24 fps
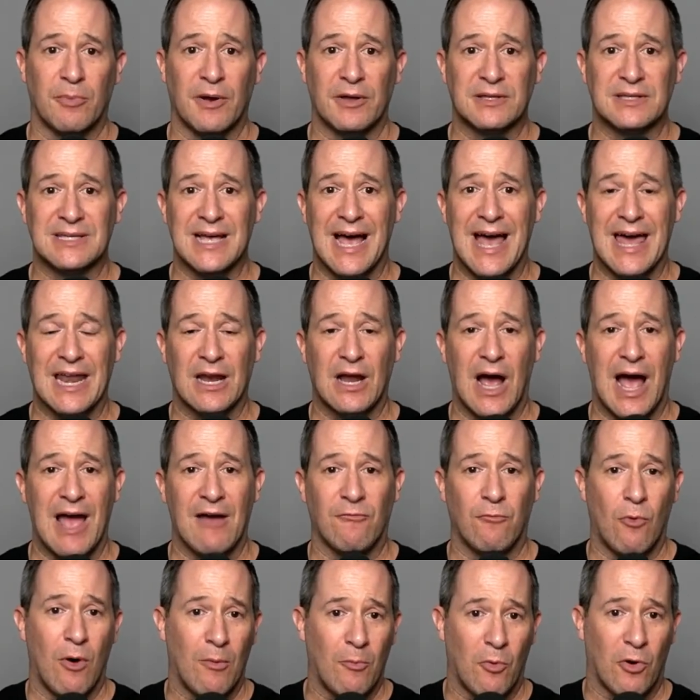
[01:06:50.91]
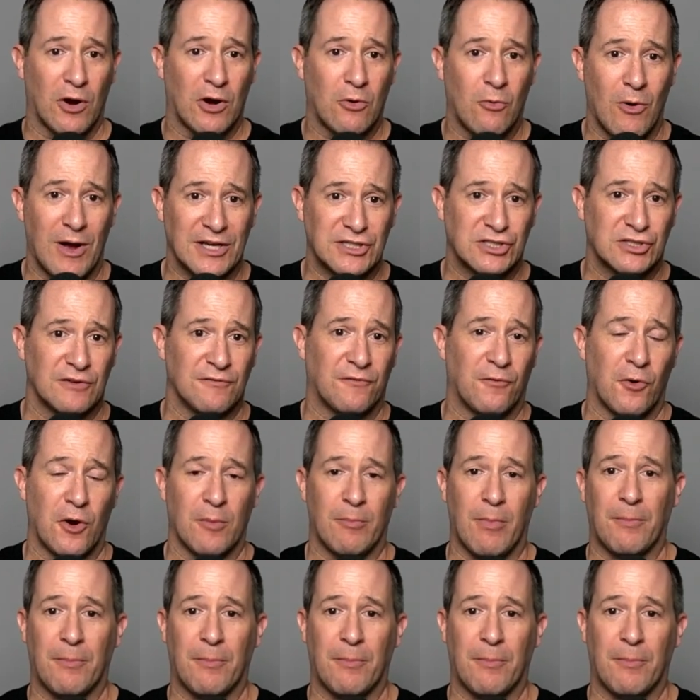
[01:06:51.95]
But Diana, I have one more question for you.